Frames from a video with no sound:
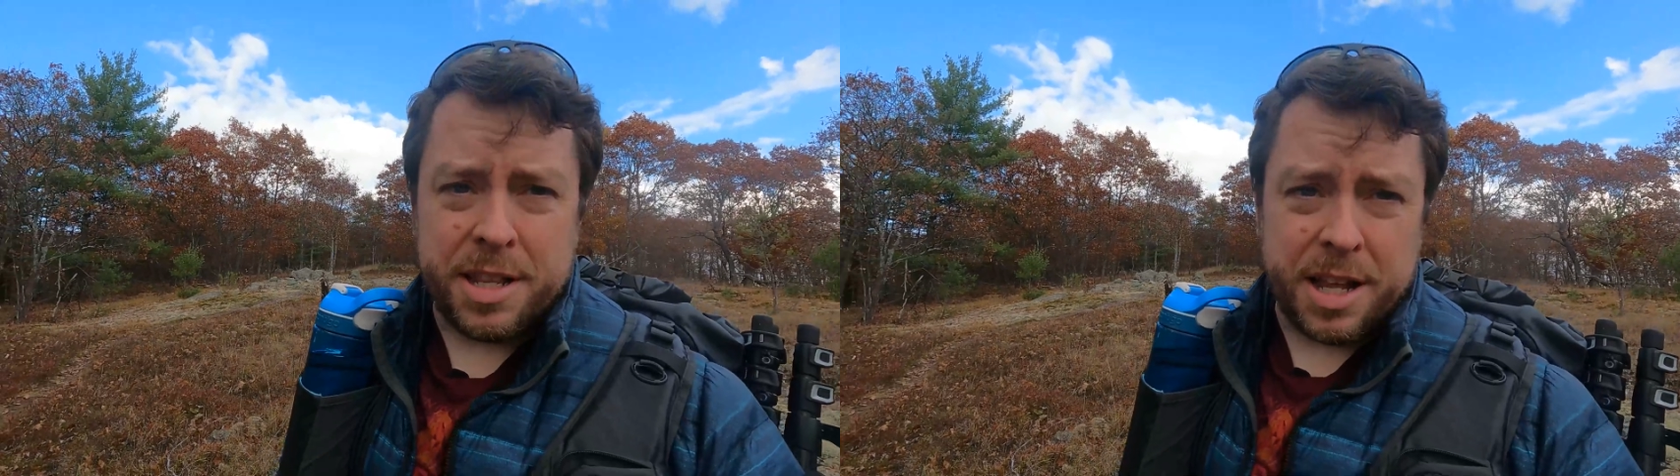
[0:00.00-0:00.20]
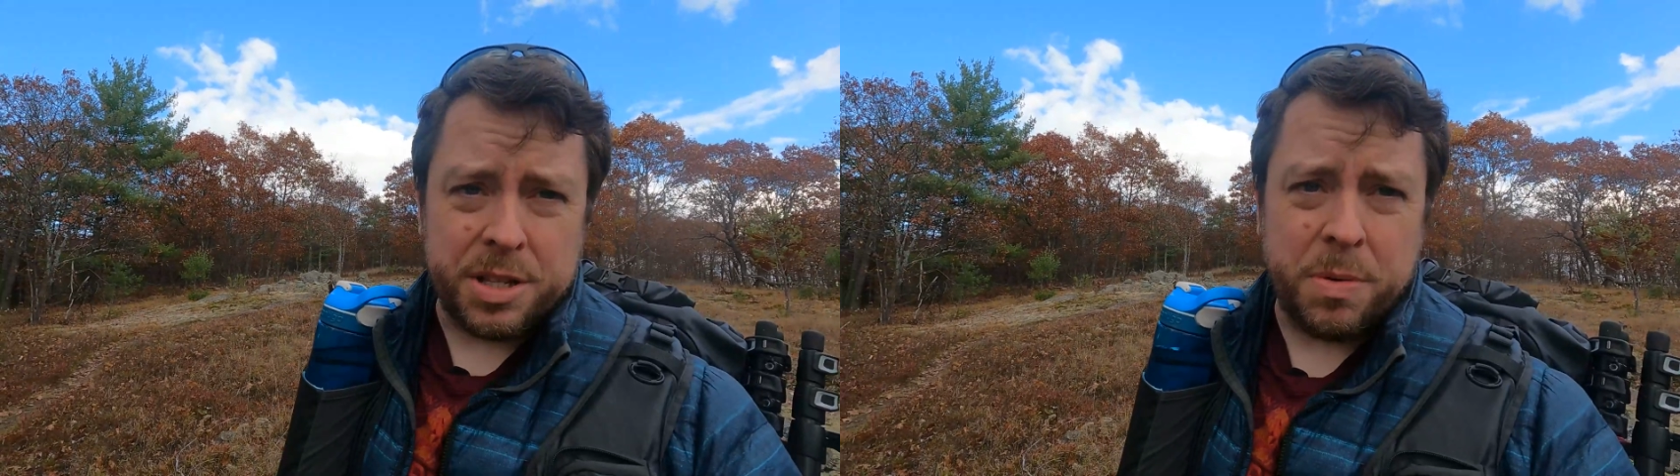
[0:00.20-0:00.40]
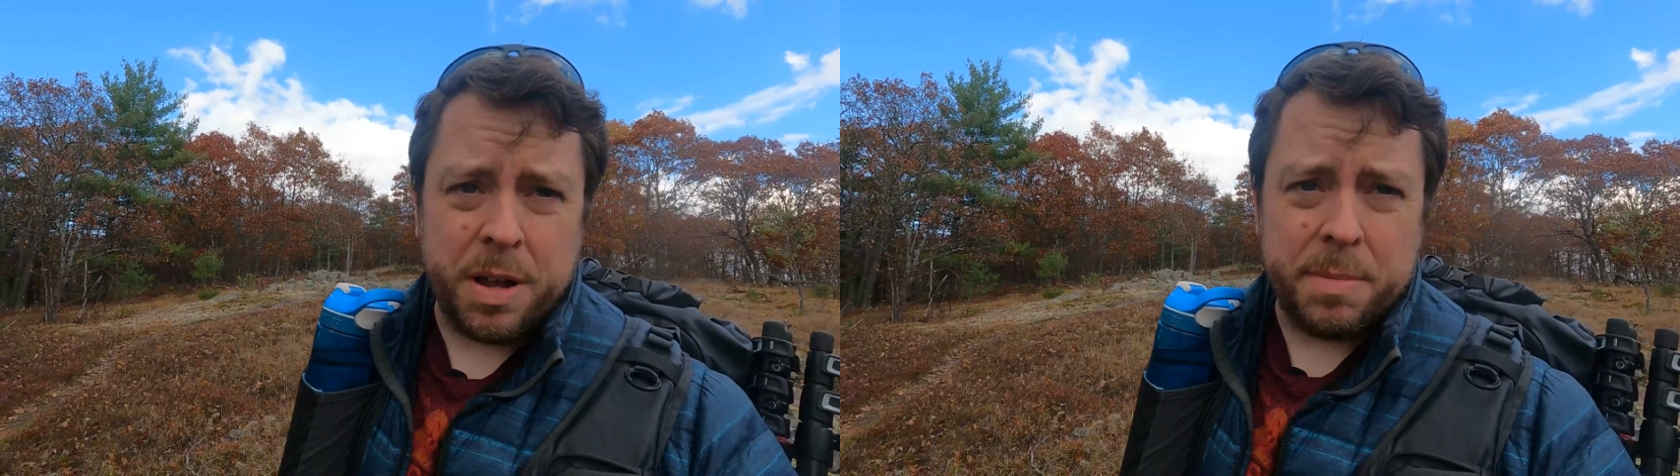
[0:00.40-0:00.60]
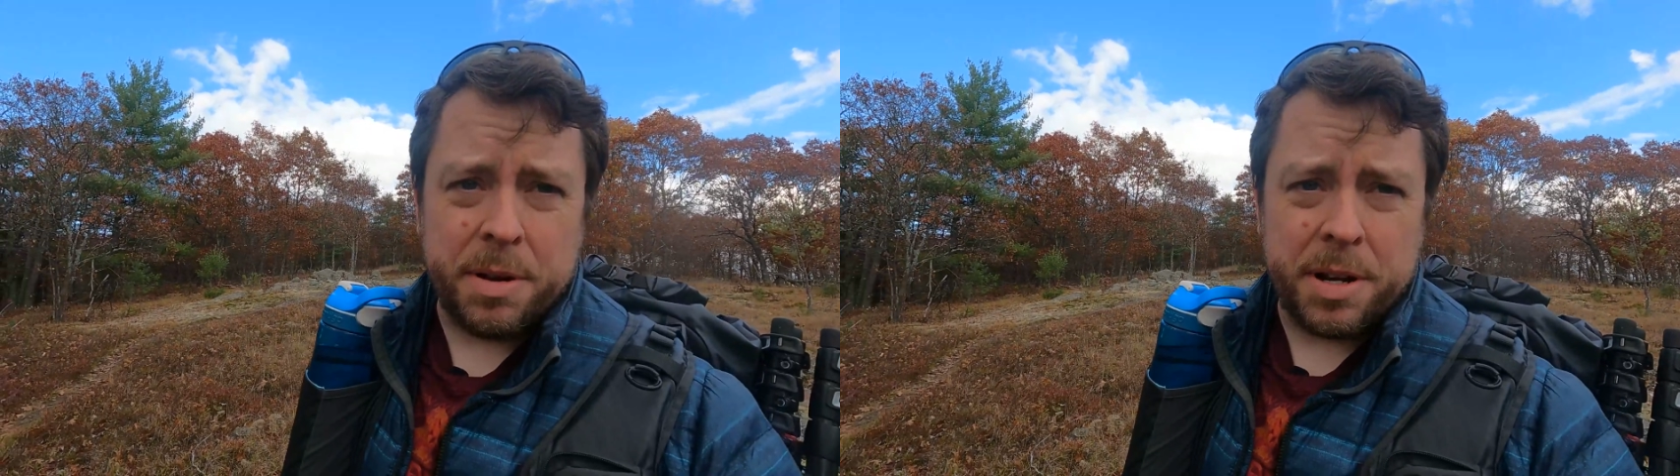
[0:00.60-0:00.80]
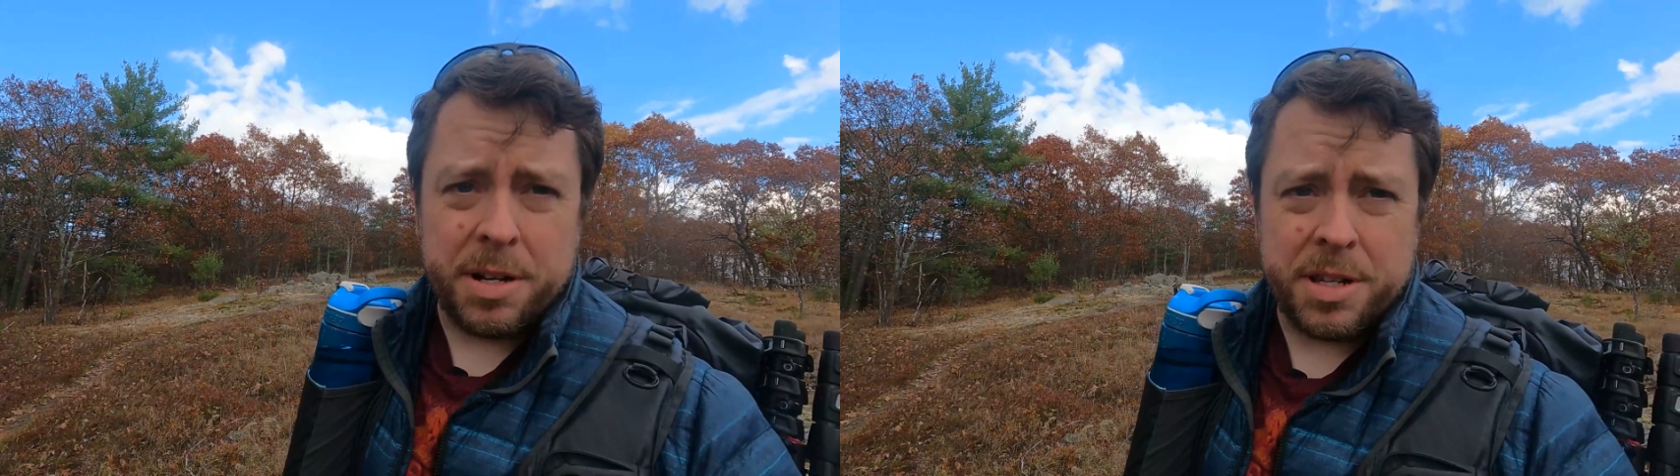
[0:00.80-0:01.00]
and that's why I'm
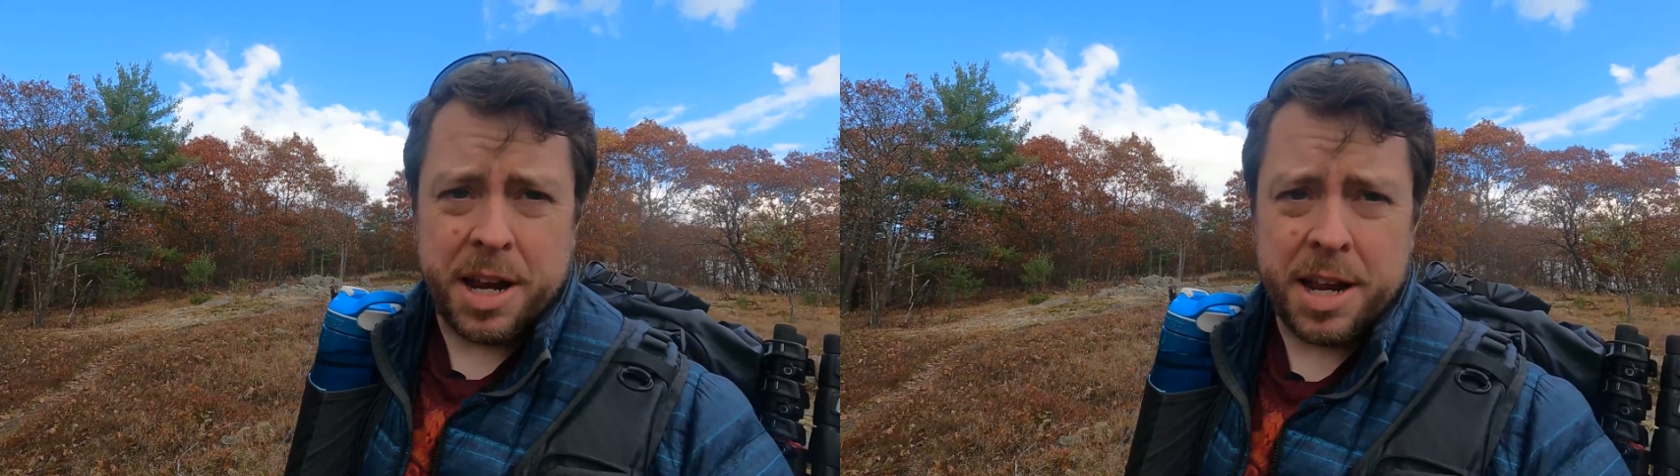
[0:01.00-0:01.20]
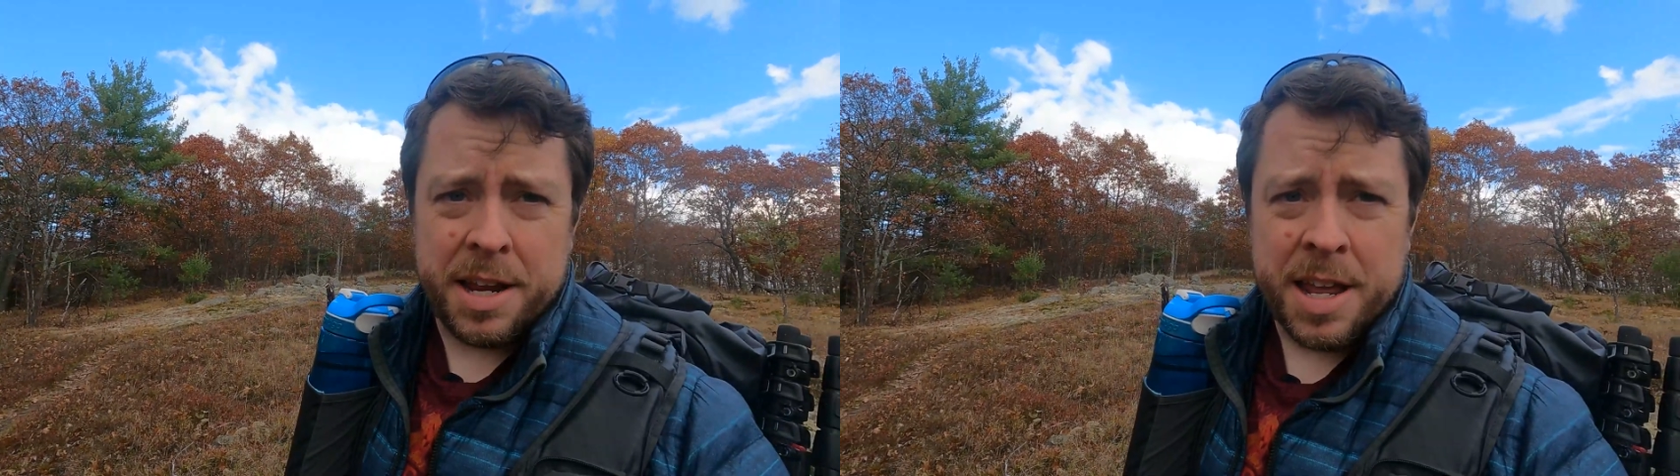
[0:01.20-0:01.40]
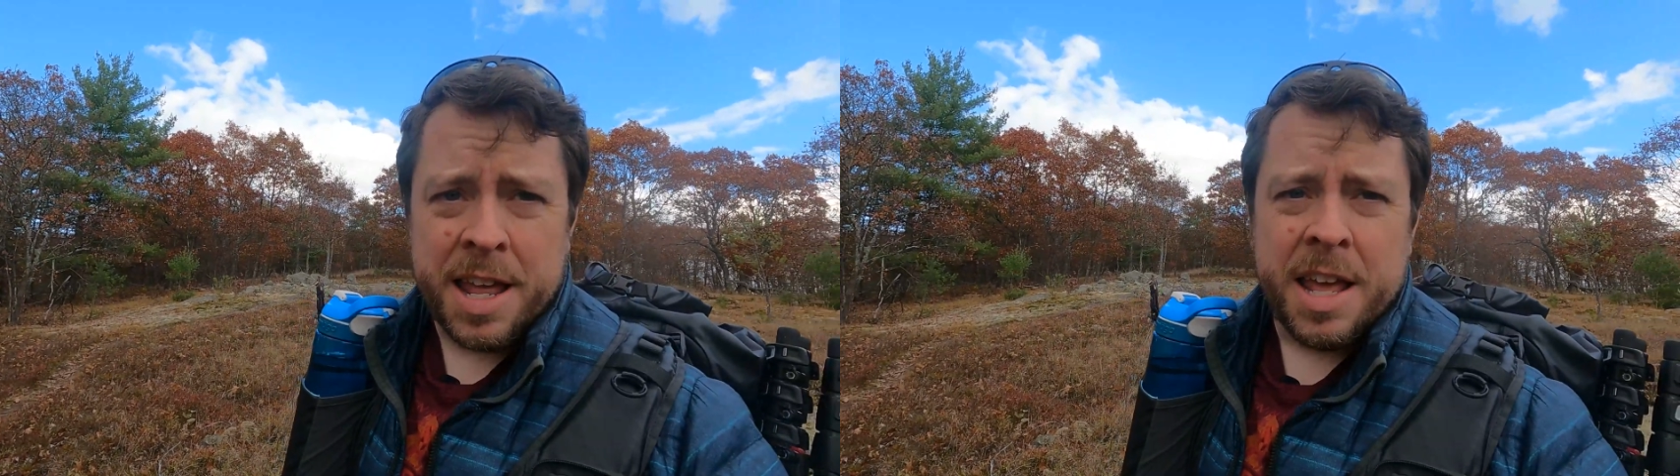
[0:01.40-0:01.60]
out here today.